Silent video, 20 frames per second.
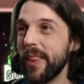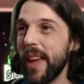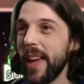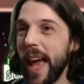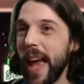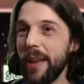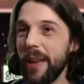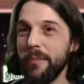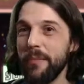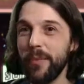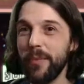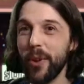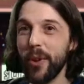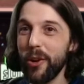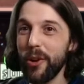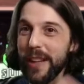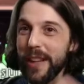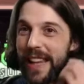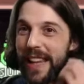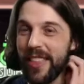I'm
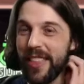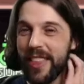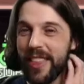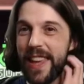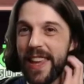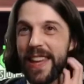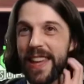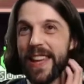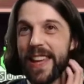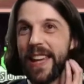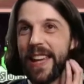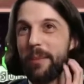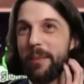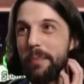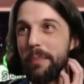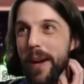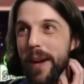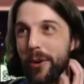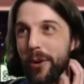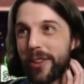currently thinking
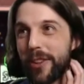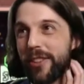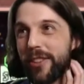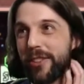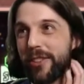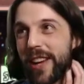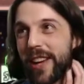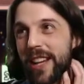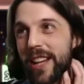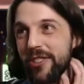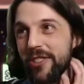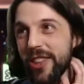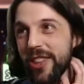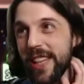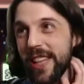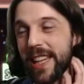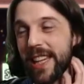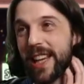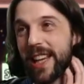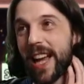about a strategy
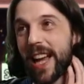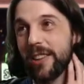here.